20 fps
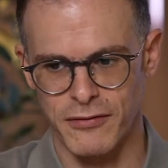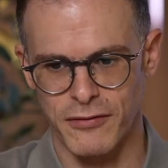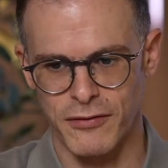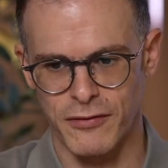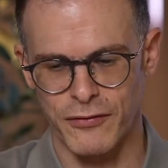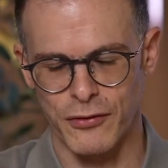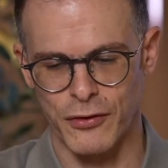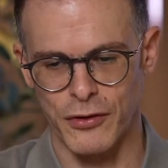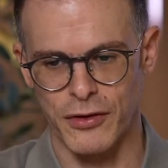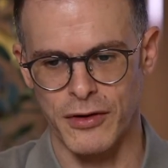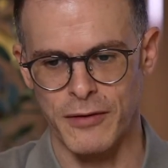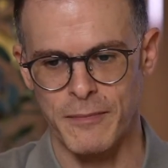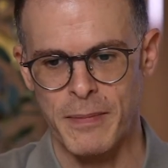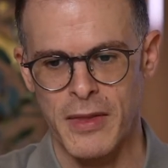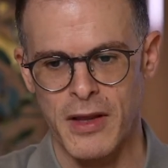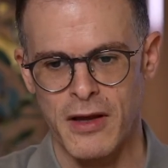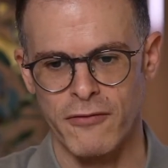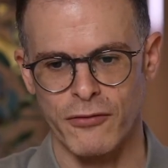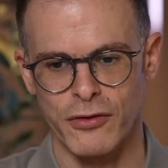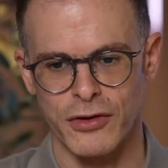For
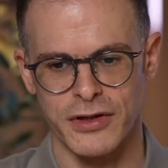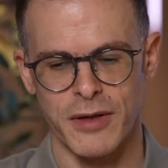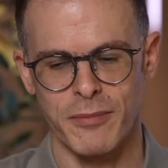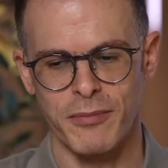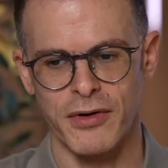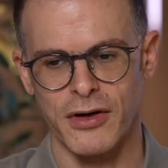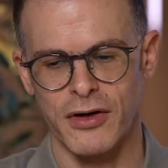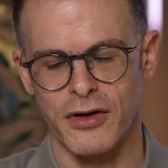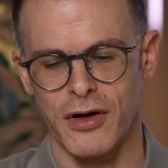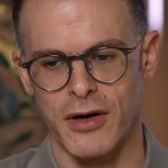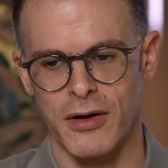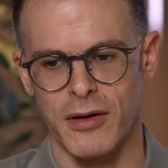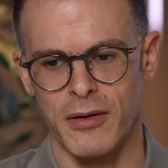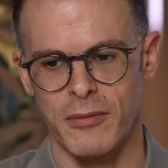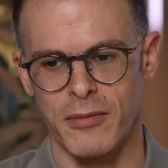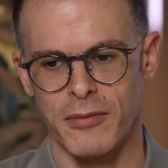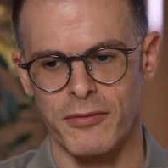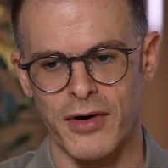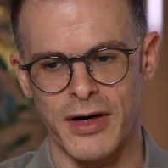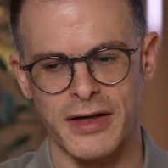example, a
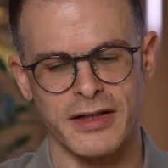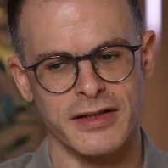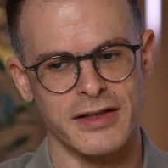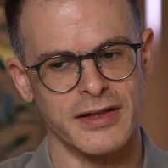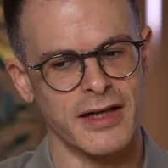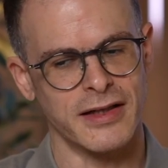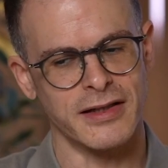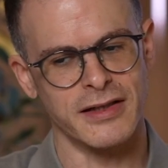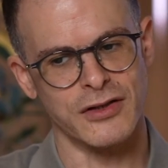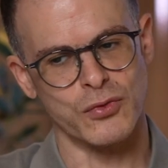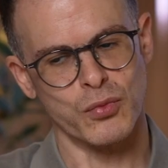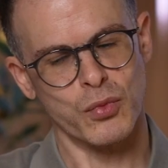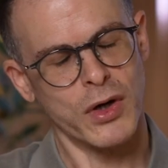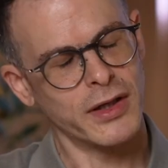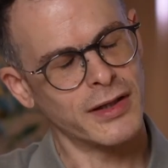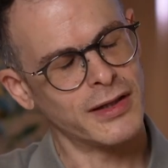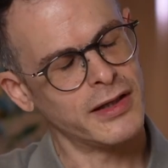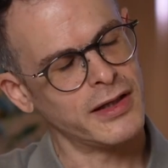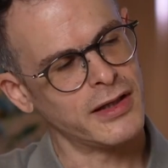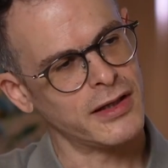practice that is
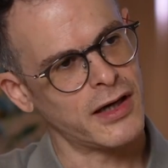widely